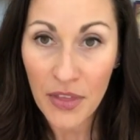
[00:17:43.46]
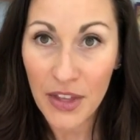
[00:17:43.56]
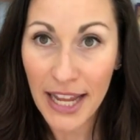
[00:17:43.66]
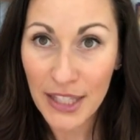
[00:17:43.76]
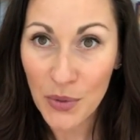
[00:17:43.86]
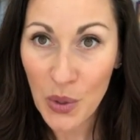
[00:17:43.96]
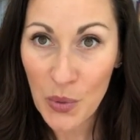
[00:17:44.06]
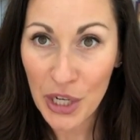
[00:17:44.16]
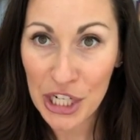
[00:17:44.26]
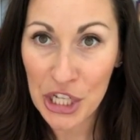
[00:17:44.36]
The next oil
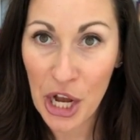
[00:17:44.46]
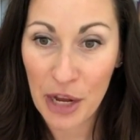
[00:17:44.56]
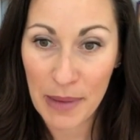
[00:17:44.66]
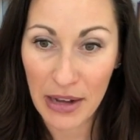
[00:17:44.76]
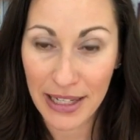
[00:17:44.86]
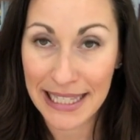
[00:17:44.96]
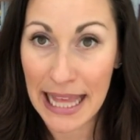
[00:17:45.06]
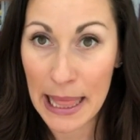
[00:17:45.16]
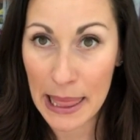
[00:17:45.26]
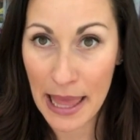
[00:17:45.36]
we're going to talk about is
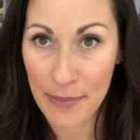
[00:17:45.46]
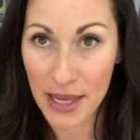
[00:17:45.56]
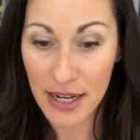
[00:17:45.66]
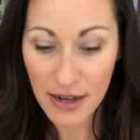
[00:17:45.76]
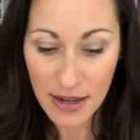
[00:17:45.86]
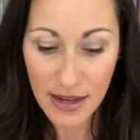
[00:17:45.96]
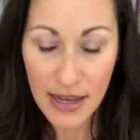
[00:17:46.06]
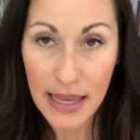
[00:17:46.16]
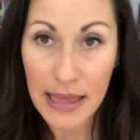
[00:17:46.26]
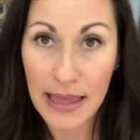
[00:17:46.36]
lemon.
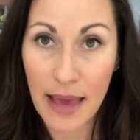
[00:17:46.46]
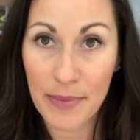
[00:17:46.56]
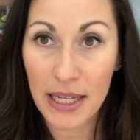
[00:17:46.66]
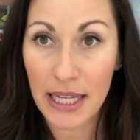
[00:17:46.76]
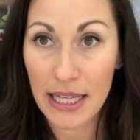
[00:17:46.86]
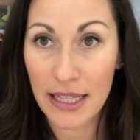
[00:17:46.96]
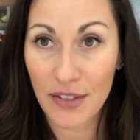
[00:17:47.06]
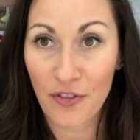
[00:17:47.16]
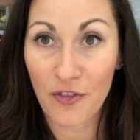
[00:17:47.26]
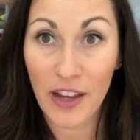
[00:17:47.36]
Lemon
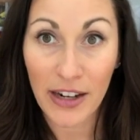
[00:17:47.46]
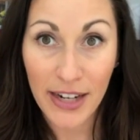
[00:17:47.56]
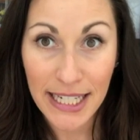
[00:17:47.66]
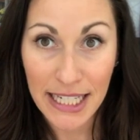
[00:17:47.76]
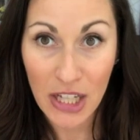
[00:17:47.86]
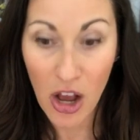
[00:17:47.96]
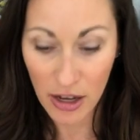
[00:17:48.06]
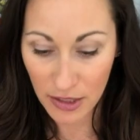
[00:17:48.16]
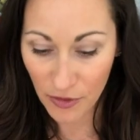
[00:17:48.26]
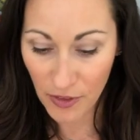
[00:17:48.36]
is very
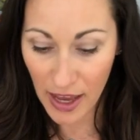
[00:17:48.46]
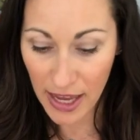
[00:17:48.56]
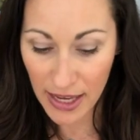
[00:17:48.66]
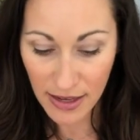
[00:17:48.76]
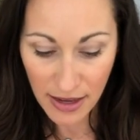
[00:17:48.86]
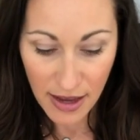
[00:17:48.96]
detoxifying.